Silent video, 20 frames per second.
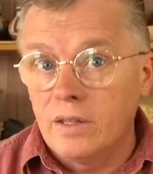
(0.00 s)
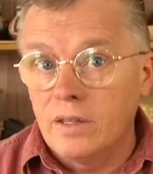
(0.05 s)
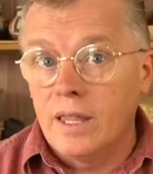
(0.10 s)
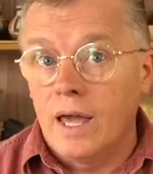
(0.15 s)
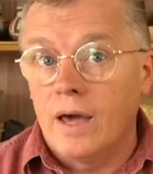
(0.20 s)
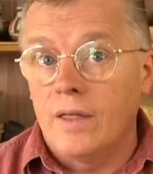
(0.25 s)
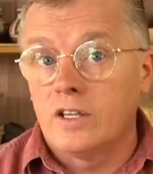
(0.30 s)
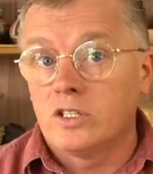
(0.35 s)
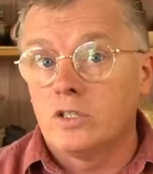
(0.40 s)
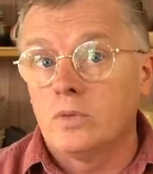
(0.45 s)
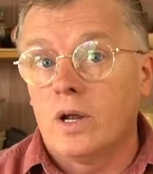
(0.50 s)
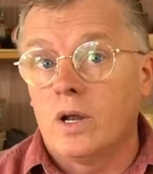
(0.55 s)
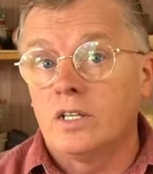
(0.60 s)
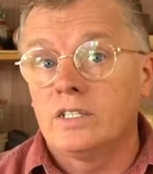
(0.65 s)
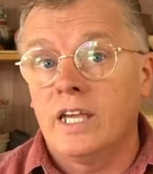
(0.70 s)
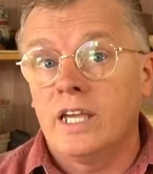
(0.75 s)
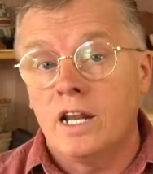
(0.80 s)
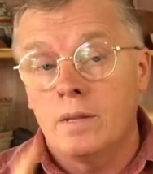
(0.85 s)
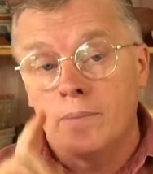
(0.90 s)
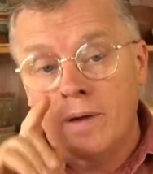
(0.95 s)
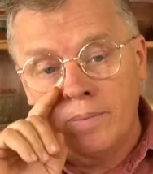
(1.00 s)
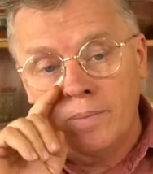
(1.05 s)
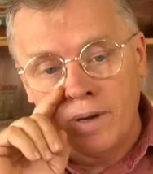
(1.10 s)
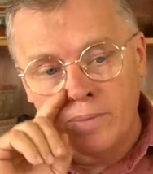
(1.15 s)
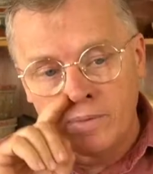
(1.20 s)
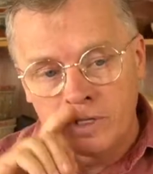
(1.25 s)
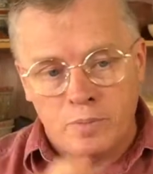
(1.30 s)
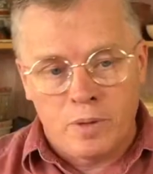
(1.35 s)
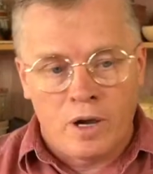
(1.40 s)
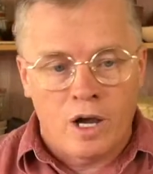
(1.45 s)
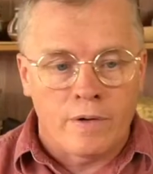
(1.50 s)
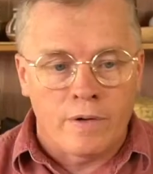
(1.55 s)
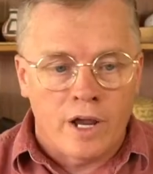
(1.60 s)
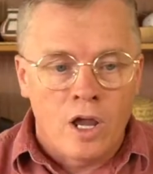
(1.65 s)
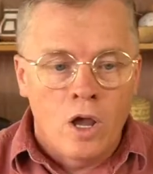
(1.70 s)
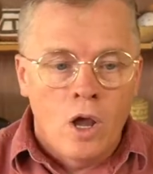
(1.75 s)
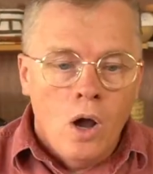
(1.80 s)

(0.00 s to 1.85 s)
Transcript: now this is what I was saying about Mimbres pottery.